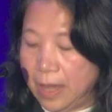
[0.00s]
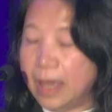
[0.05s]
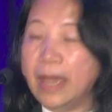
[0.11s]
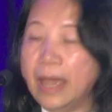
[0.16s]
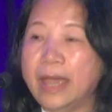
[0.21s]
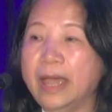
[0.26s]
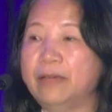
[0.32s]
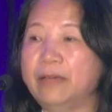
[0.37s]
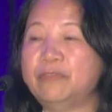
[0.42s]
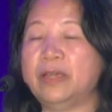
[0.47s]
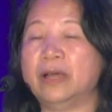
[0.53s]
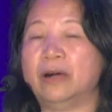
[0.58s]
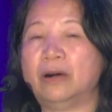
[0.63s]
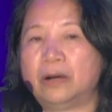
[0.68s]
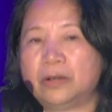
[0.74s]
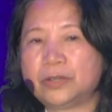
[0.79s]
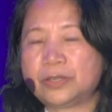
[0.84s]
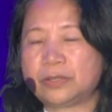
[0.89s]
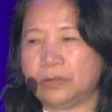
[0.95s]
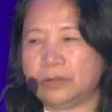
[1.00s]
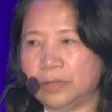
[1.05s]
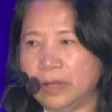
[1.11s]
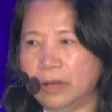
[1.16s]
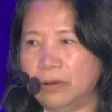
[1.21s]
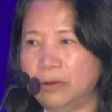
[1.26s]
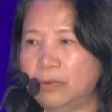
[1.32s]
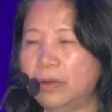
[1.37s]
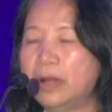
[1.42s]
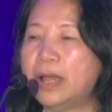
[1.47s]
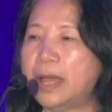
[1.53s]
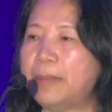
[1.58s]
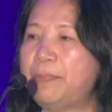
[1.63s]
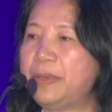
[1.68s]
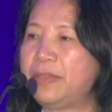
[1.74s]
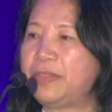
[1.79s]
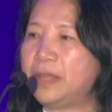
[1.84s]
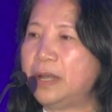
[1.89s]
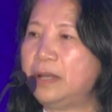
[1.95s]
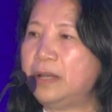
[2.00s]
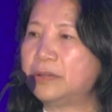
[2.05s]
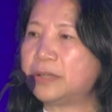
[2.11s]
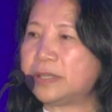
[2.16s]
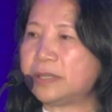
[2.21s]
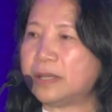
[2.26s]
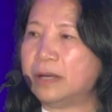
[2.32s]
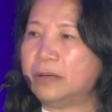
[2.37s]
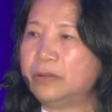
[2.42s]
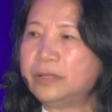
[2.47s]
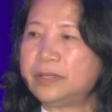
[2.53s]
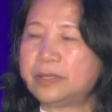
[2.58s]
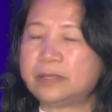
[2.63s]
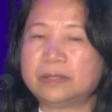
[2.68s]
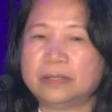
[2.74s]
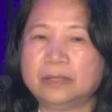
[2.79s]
And we also know epithelial cells,